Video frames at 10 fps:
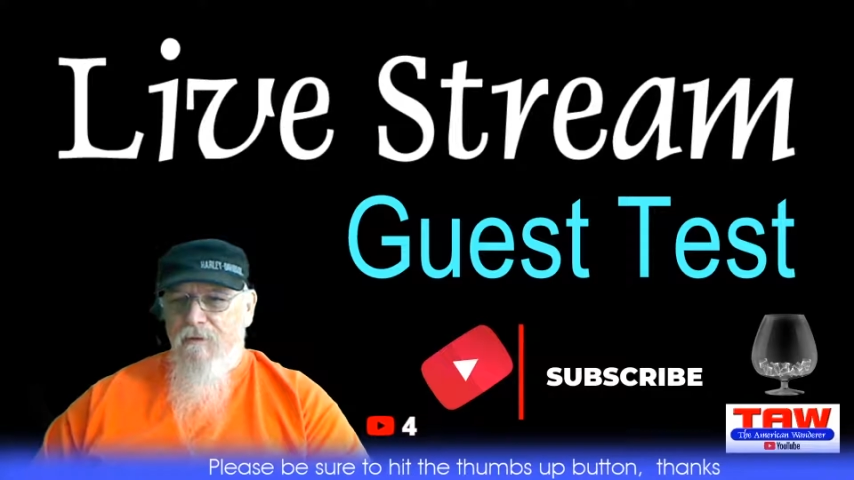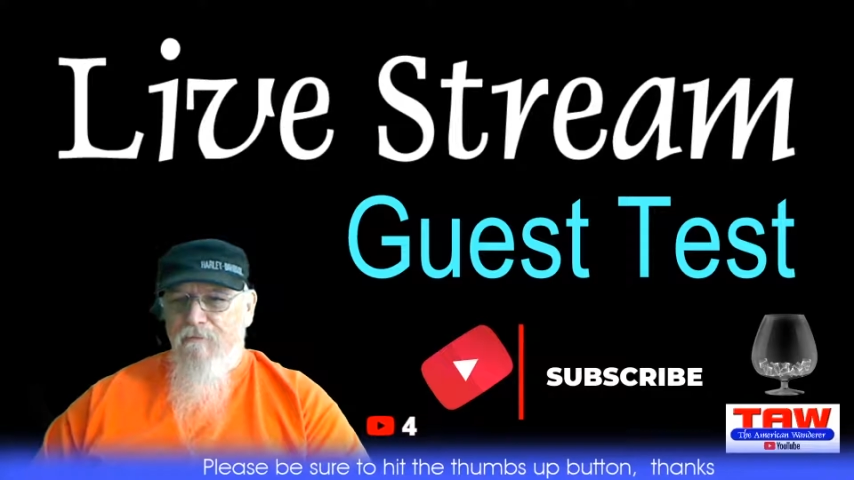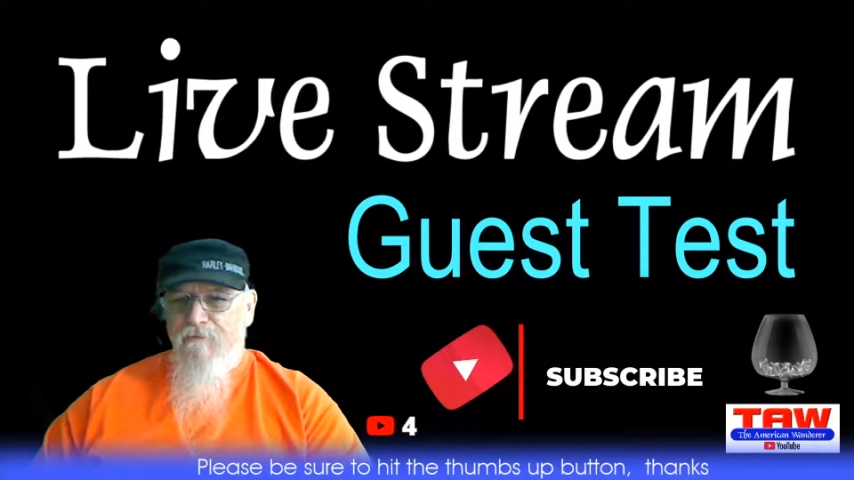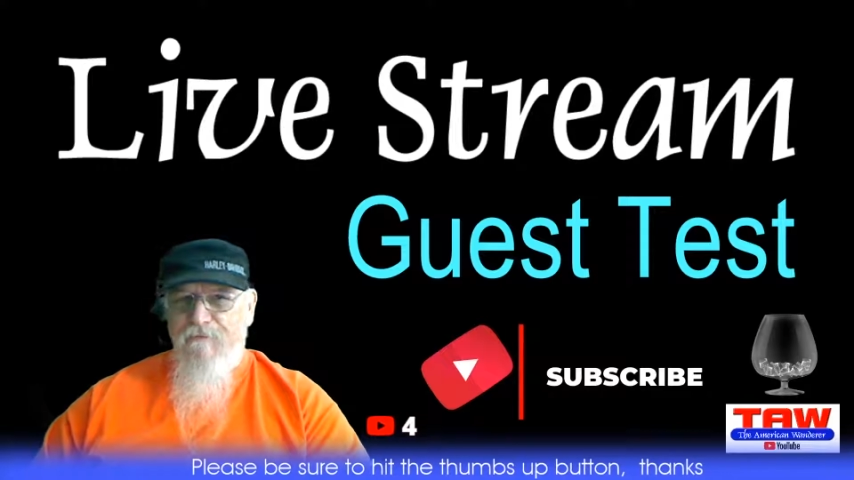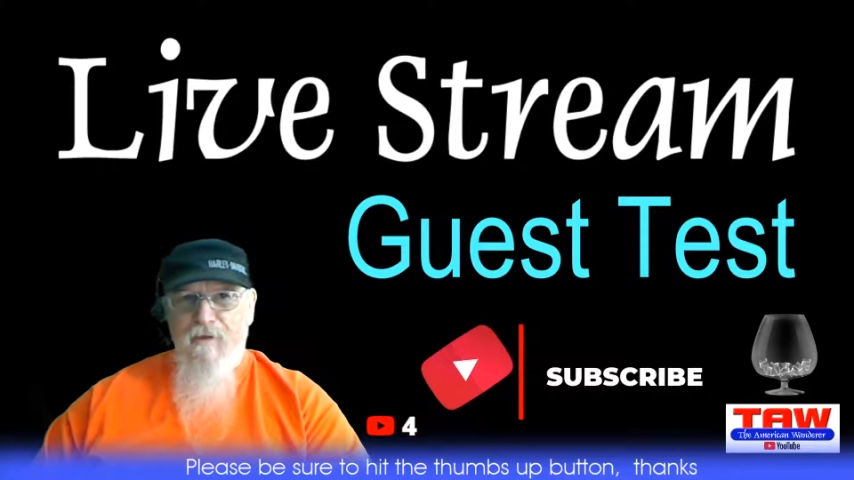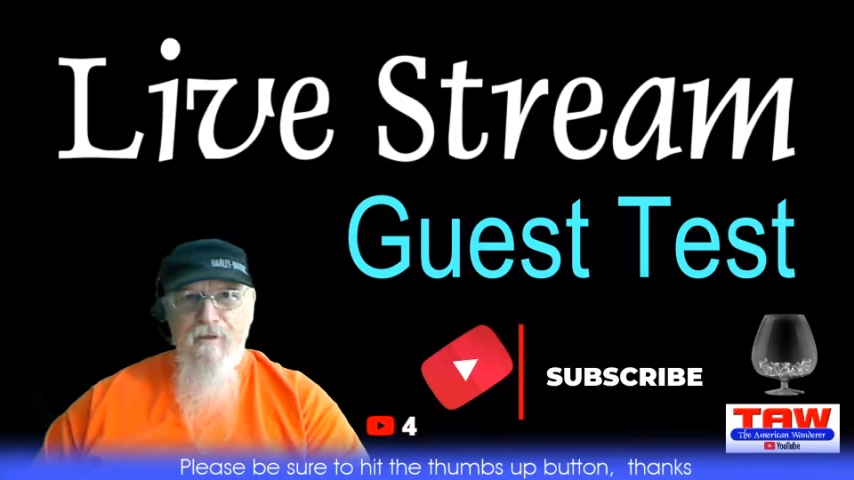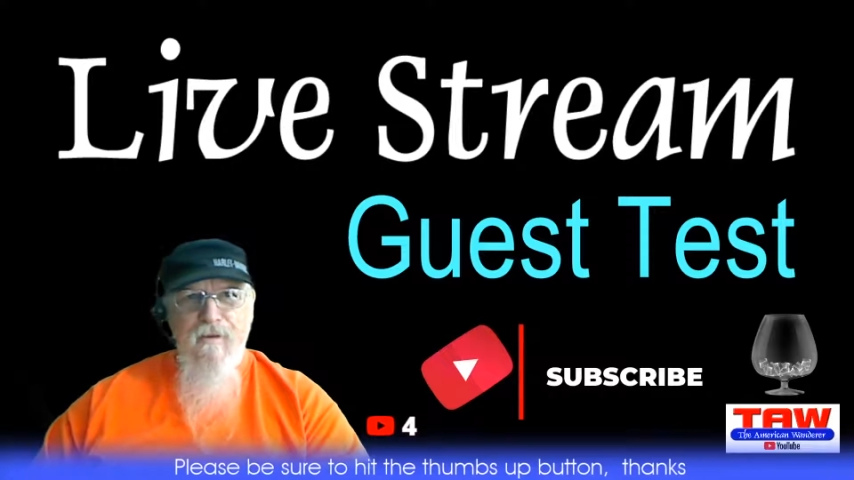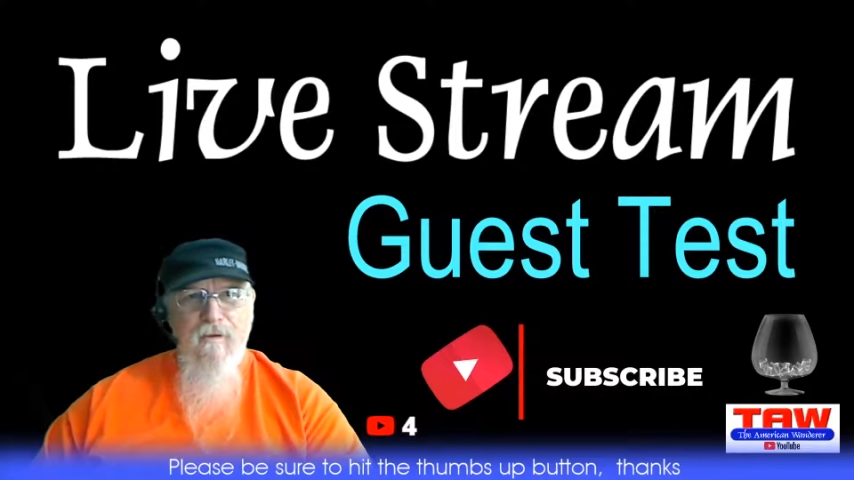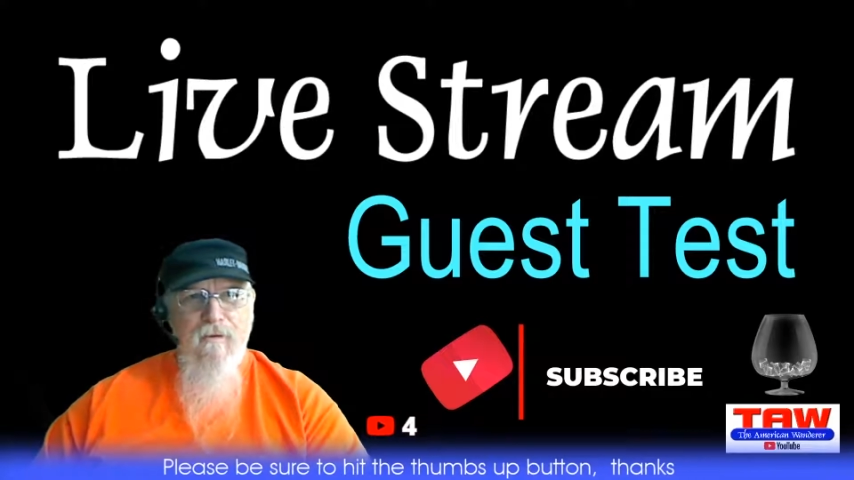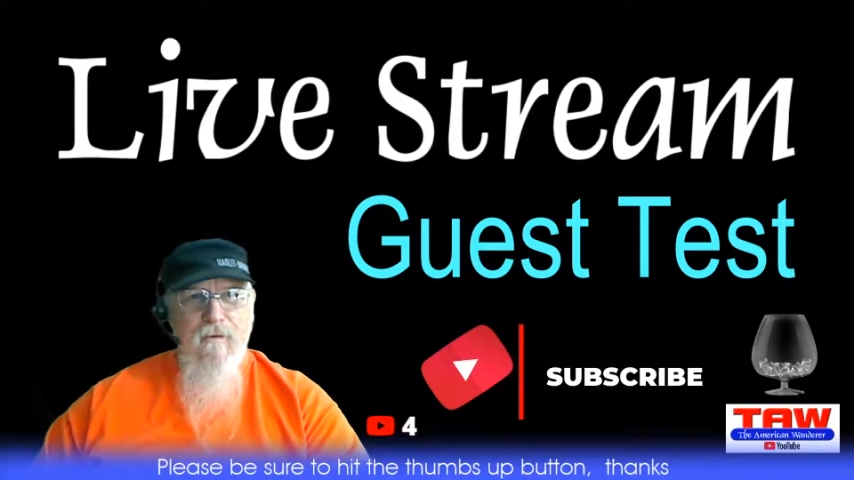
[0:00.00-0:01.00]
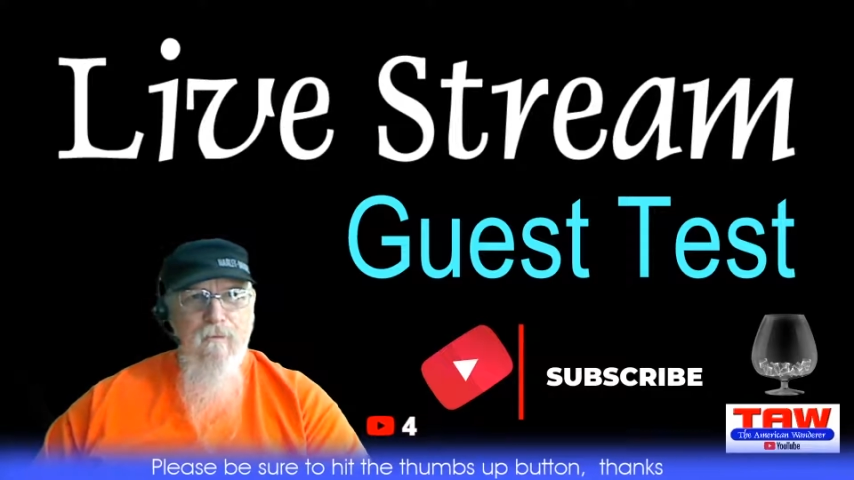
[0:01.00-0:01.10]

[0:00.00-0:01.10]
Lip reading: fun